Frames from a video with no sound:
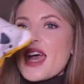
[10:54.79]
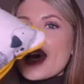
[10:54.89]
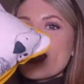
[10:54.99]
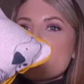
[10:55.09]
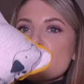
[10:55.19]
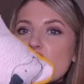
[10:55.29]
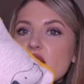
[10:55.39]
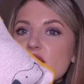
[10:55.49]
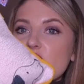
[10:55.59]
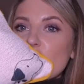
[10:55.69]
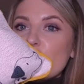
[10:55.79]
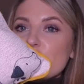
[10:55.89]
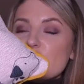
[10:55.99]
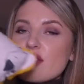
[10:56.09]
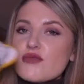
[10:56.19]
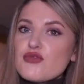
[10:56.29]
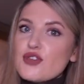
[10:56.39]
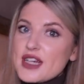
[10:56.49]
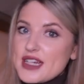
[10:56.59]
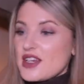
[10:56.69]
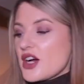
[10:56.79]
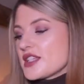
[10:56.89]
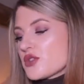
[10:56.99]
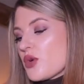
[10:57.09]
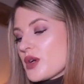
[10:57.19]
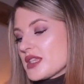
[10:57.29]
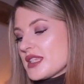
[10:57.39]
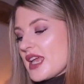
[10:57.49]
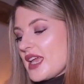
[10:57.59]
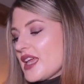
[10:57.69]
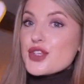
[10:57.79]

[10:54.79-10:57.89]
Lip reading: And it just looks really nice quality.